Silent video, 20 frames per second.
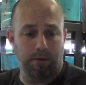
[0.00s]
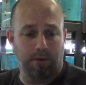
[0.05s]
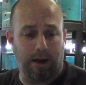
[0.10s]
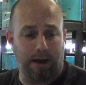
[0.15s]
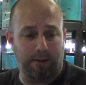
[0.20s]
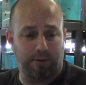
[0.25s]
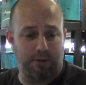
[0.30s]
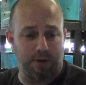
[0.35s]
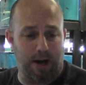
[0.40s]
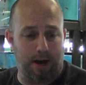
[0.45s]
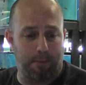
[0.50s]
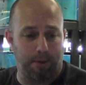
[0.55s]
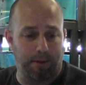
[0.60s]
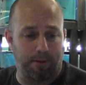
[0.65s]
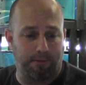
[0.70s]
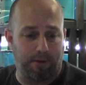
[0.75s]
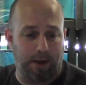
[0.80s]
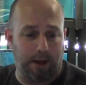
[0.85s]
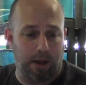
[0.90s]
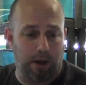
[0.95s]
Nice job on
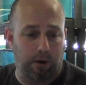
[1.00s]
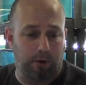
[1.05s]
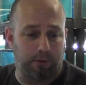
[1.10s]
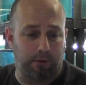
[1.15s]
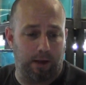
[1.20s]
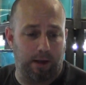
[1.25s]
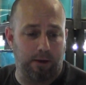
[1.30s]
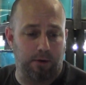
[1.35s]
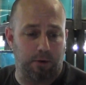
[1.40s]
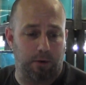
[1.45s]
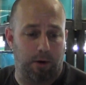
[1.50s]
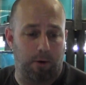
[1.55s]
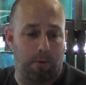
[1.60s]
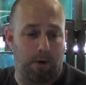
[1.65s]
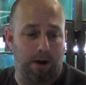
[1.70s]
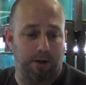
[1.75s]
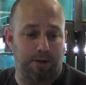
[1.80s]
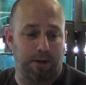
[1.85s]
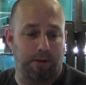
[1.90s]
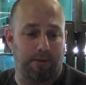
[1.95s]
the videos. Enjoy
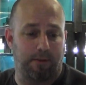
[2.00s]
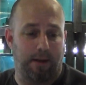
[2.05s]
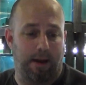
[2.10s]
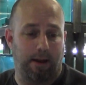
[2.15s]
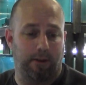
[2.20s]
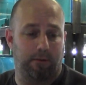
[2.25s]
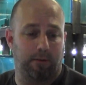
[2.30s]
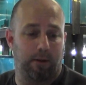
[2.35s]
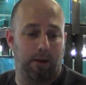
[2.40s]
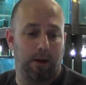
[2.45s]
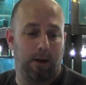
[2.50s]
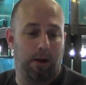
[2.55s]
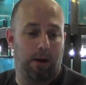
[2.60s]
watching. Thanks.